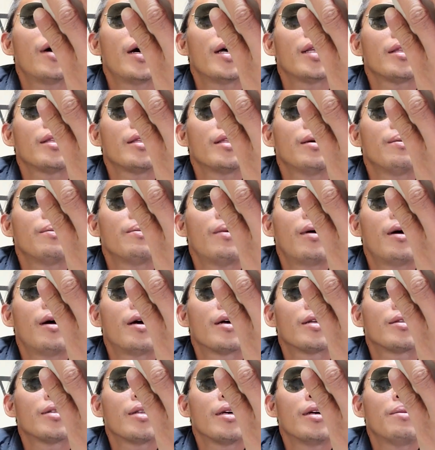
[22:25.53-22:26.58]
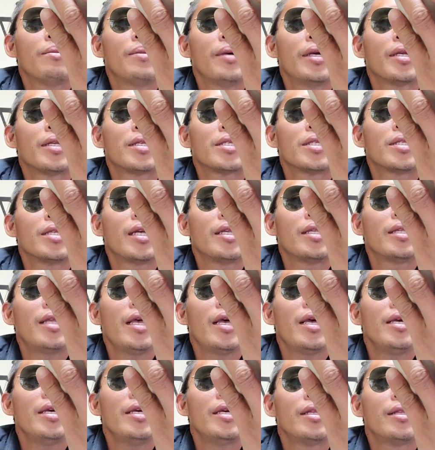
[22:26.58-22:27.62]
at the bottom, it's the
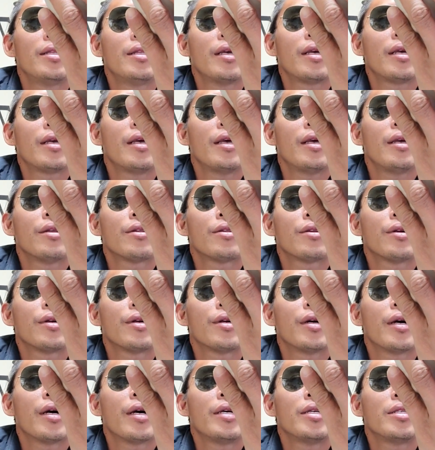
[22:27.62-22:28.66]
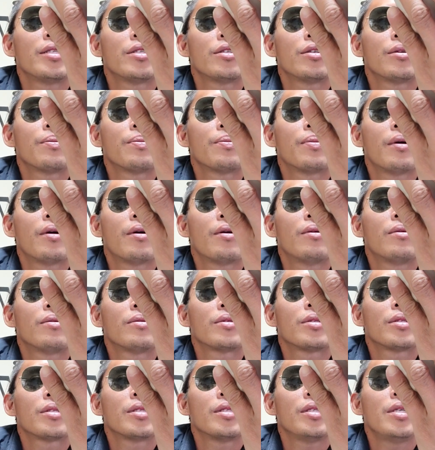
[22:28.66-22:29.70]
day indicator, I
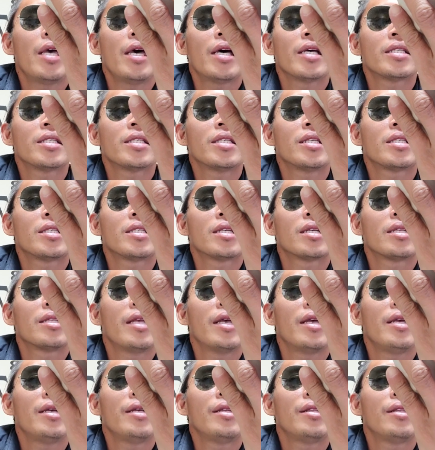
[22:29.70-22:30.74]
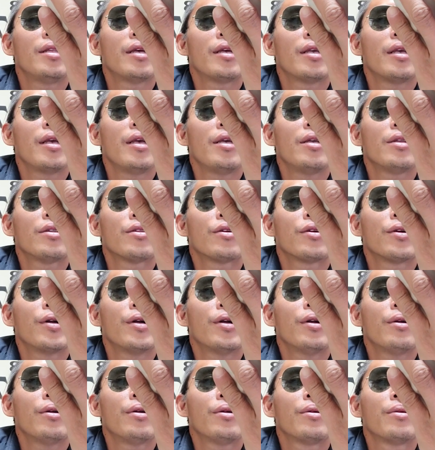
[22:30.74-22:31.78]
suppose. Yes, it's a day
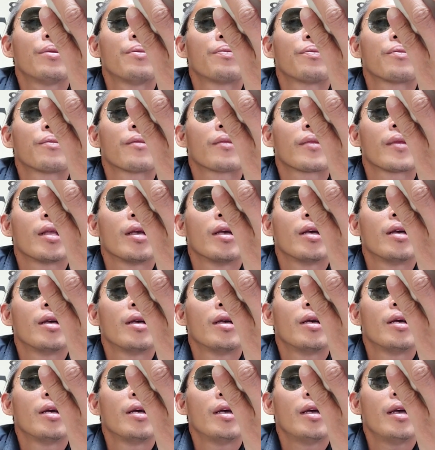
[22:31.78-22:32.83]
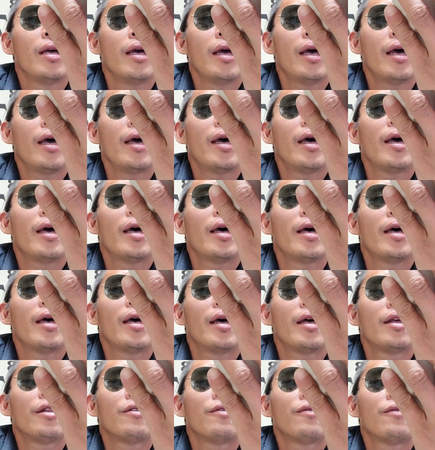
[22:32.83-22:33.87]
indicator.
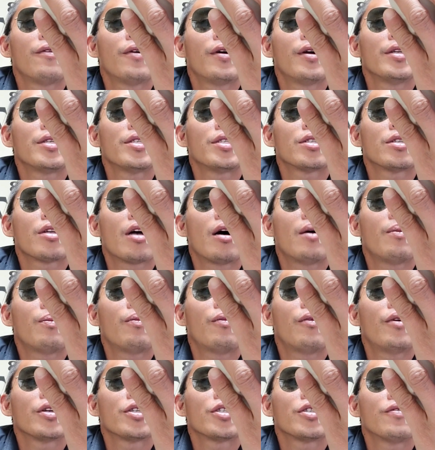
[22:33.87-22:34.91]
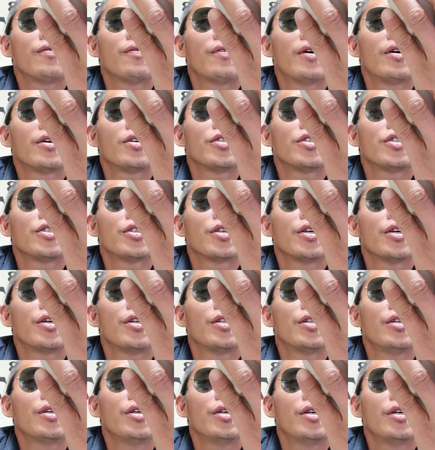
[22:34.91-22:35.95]
And for its stopwatch function,
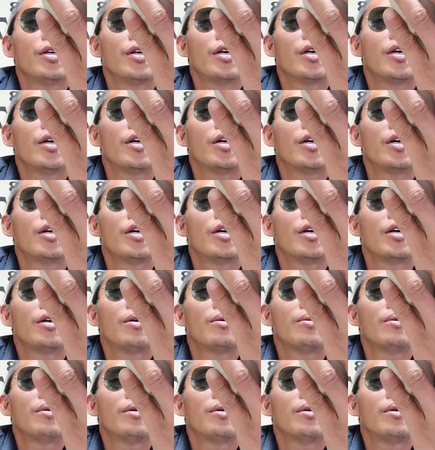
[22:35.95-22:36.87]
I